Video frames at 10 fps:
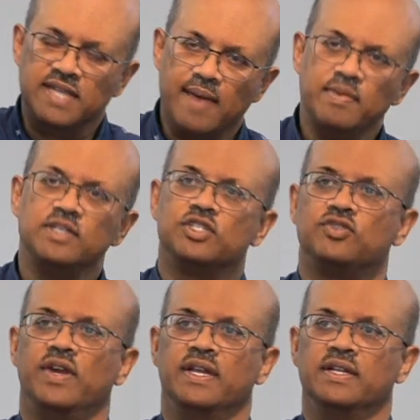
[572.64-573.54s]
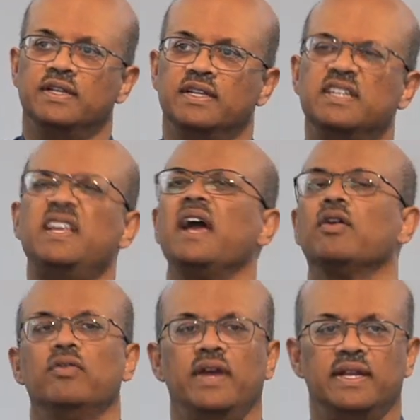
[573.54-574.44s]
demonstrated
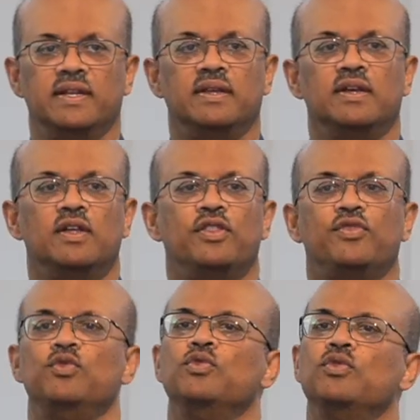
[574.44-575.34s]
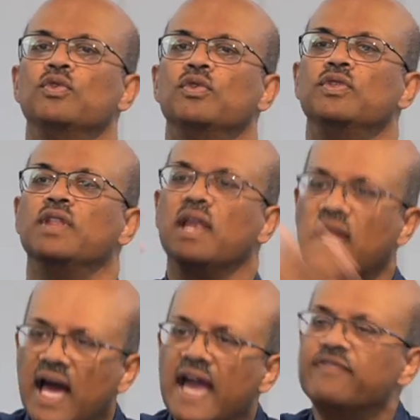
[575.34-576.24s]
decorated through the
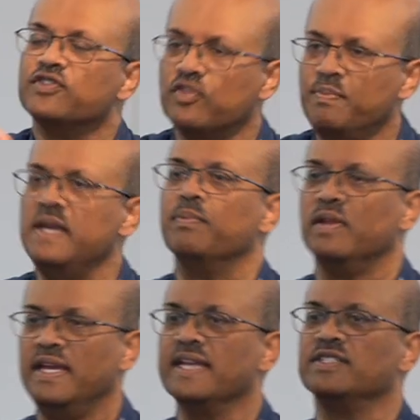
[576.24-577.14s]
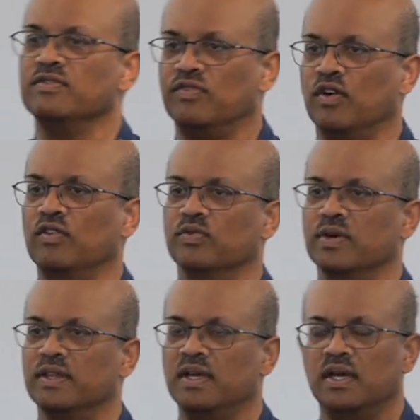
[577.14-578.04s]
lives of the people he gets
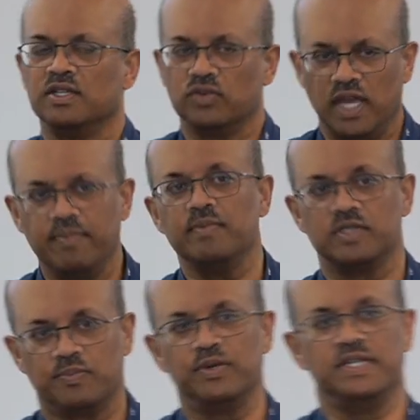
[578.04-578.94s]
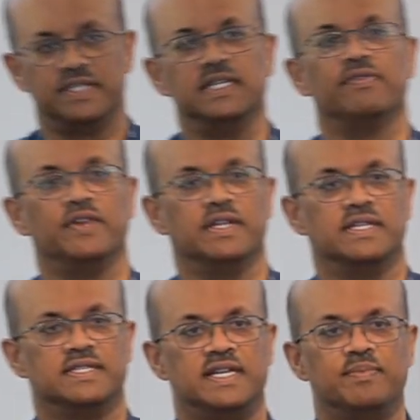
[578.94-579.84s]
involved with. So Abram is a pretty
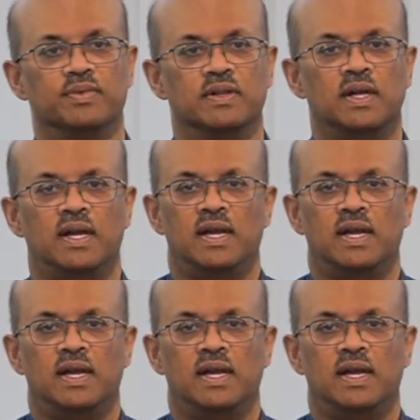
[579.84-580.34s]
significant example.